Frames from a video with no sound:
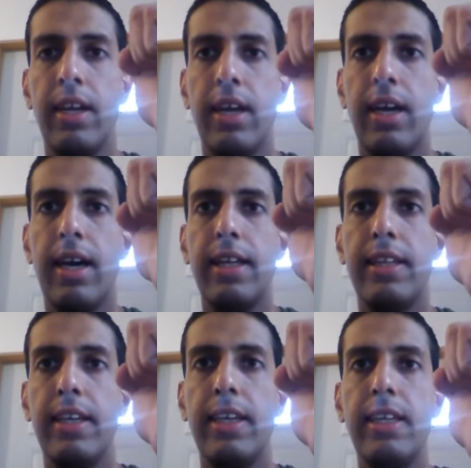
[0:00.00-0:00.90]
On
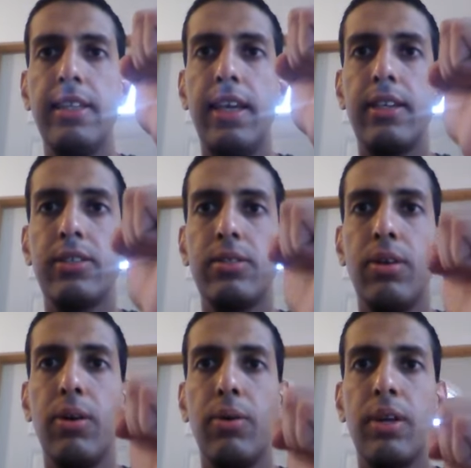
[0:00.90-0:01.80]
the intake
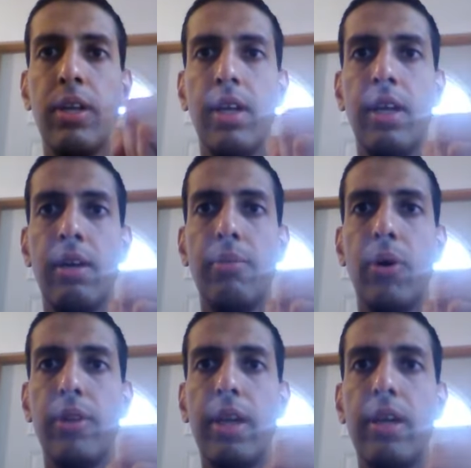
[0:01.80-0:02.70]
stroke,
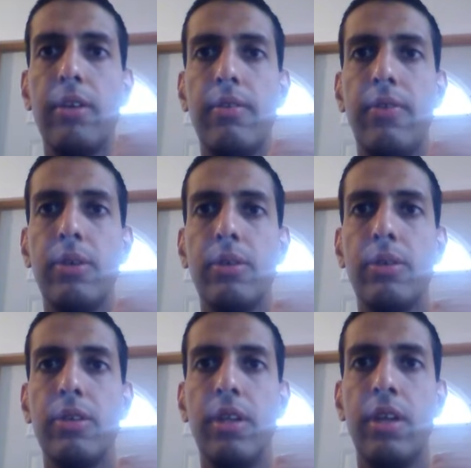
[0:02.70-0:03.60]
both air and
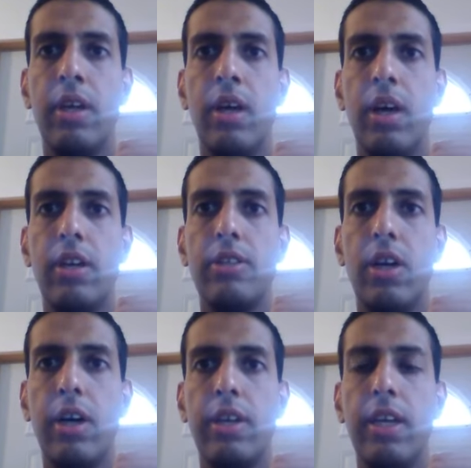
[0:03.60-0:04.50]
fuel are
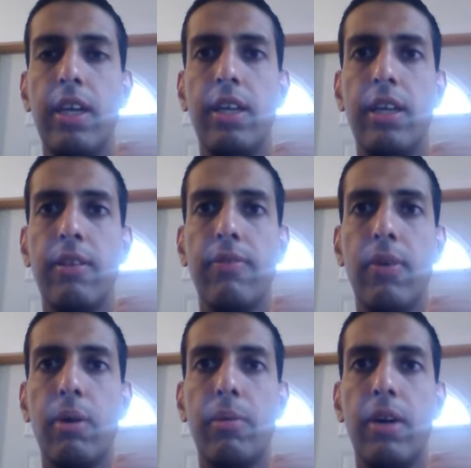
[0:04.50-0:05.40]
drawn in the
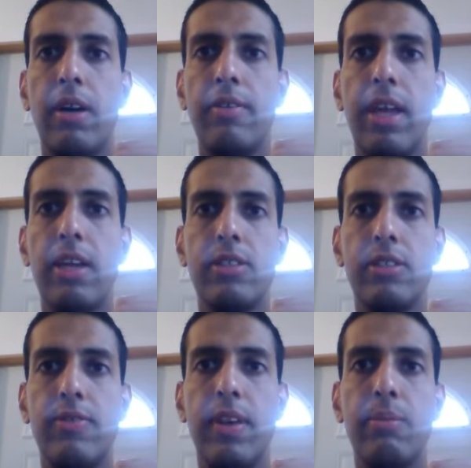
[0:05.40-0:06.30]
form of gaseous
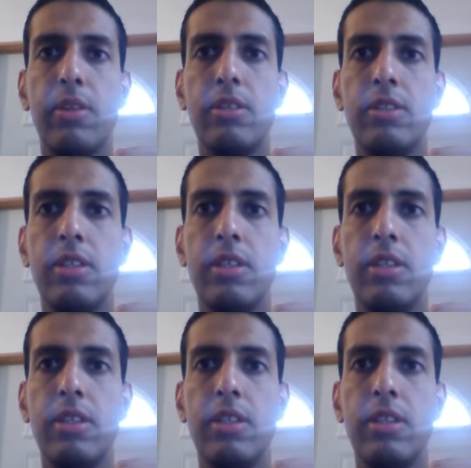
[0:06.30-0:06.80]
vapors.